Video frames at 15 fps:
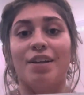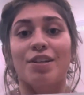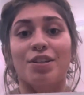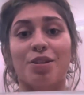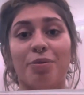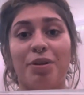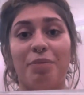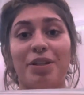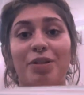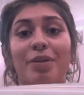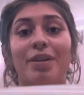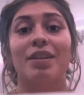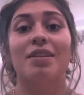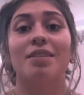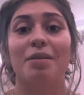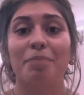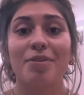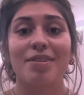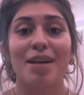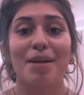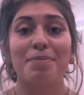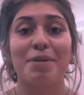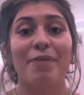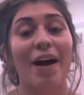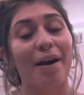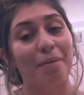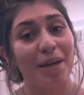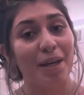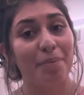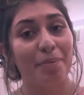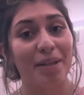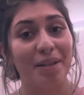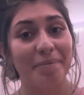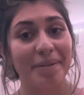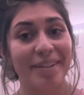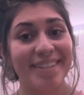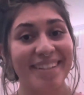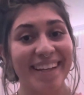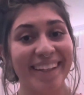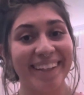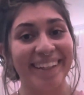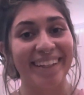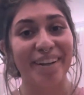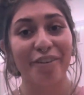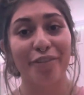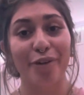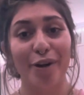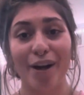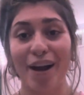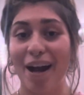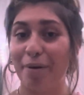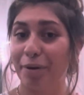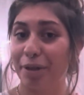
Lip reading: So we're going to be doing the simple steps of how to make a peanut butter and jelly for our